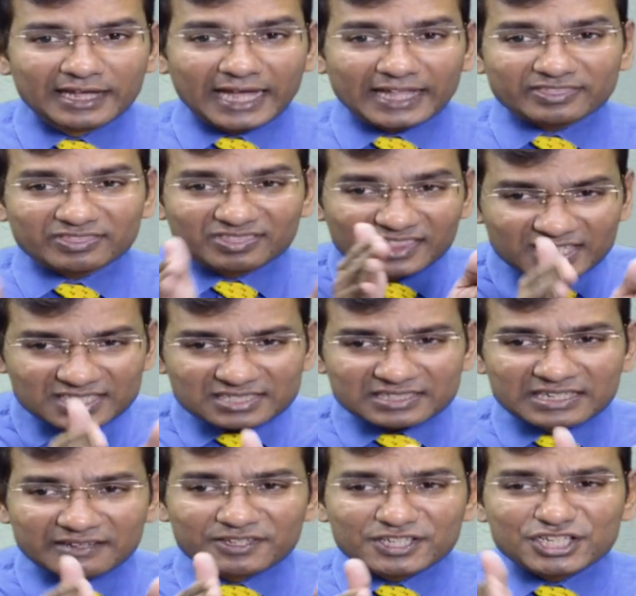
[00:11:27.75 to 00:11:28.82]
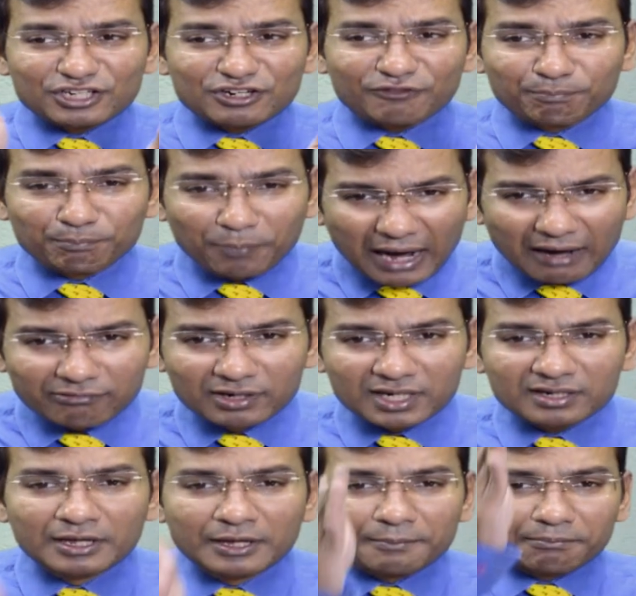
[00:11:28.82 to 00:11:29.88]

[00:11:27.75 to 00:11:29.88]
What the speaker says: and this division of power